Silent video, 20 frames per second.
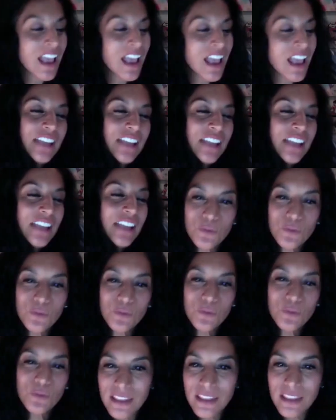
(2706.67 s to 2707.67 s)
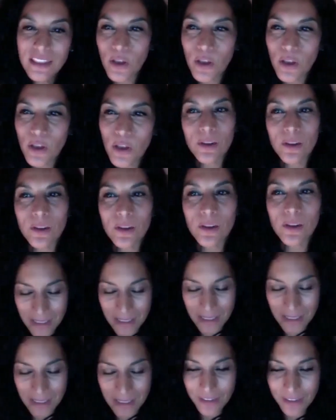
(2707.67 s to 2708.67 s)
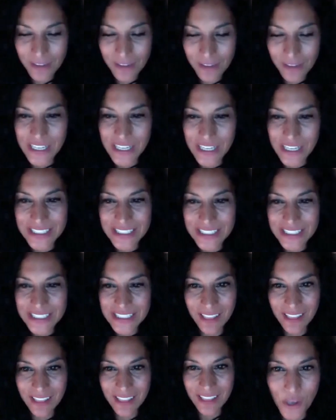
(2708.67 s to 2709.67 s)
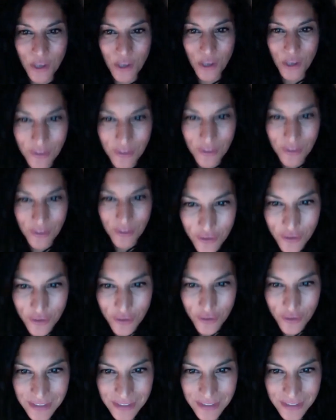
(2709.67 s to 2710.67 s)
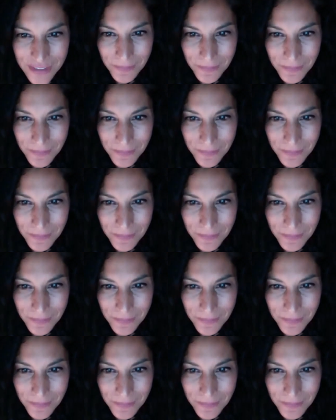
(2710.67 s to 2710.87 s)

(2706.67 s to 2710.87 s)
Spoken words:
I just read the book, or I'm in the middle of reading The Talent Code. Have you heard this?